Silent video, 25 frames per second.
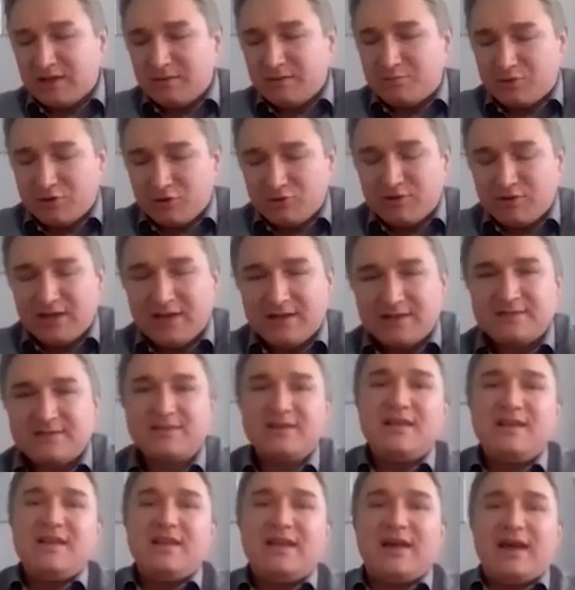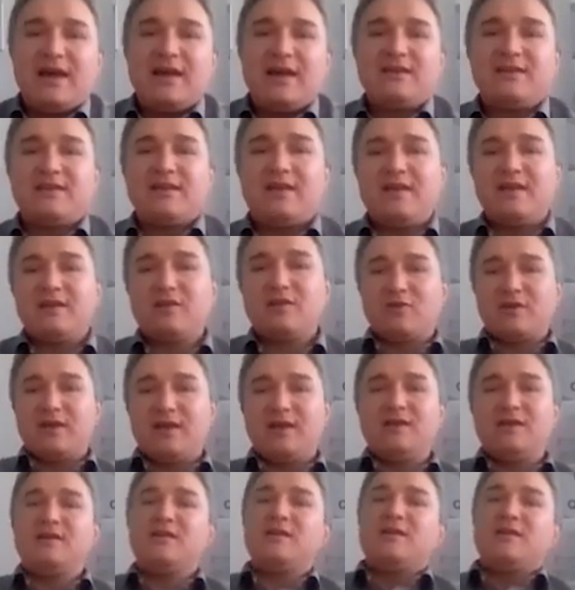product. I take,
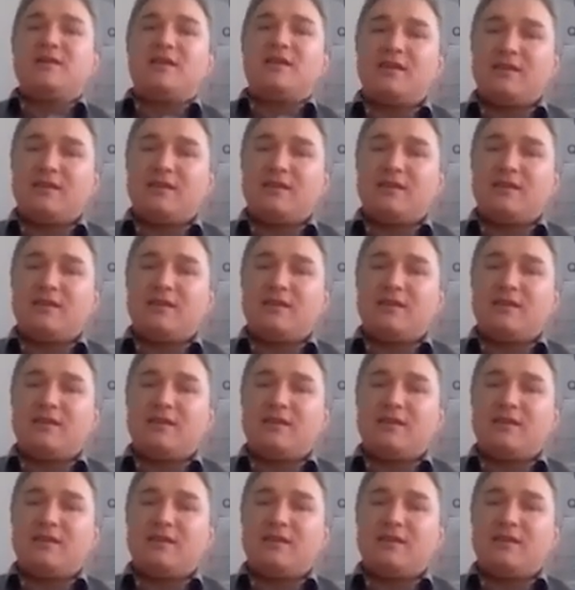okay,